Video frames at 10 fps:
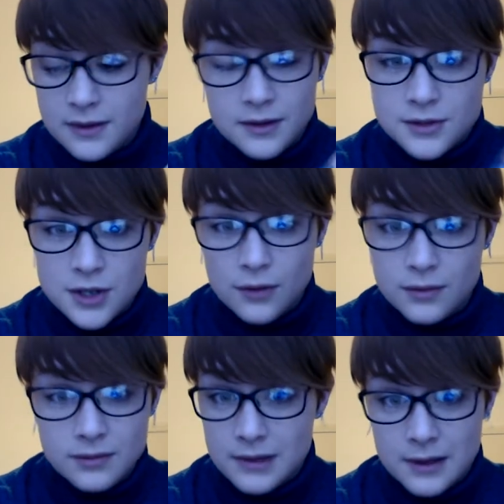don't
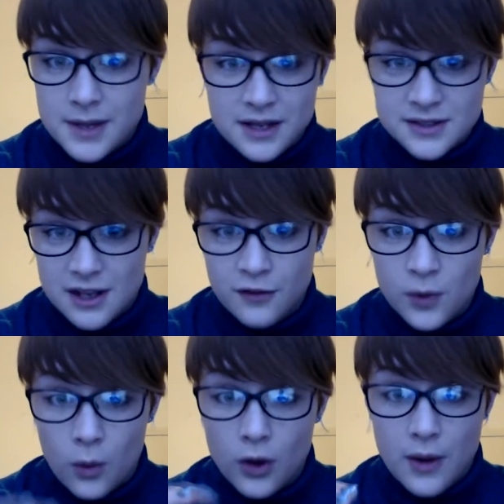limit yourself to
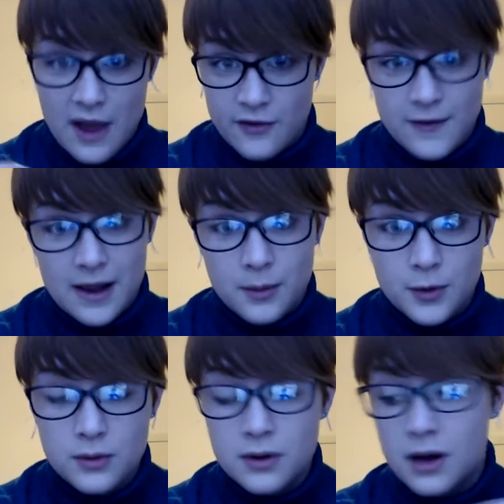what you have
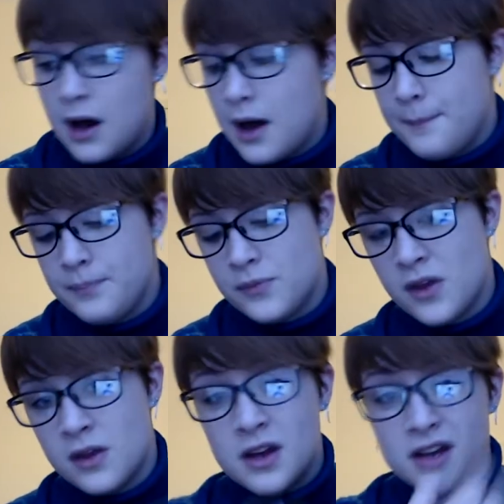available. So
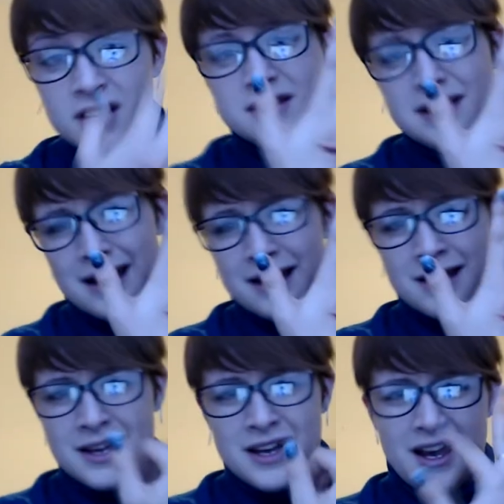yeah,
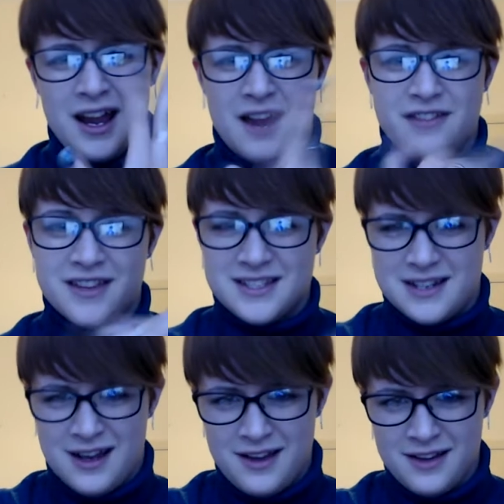I have this
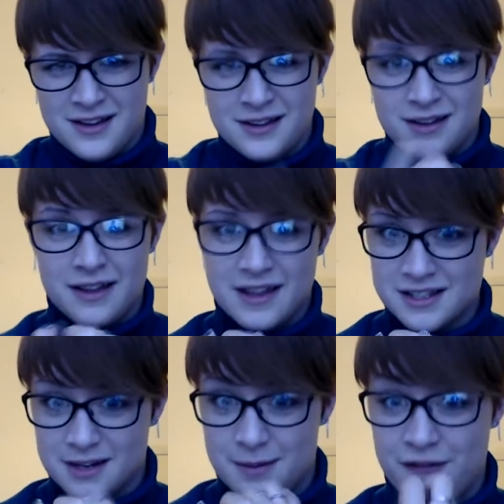now, and that's
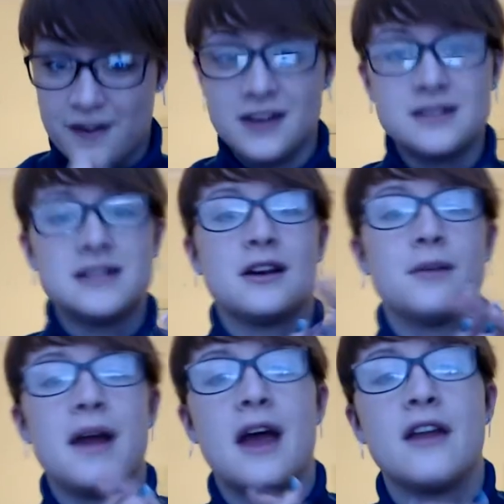going to be fun and sitting on
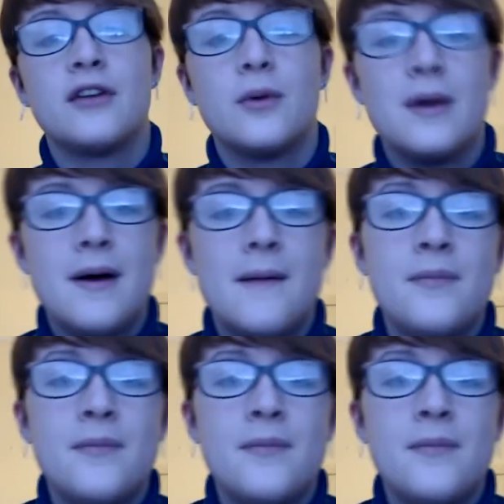my hand for a wee bit.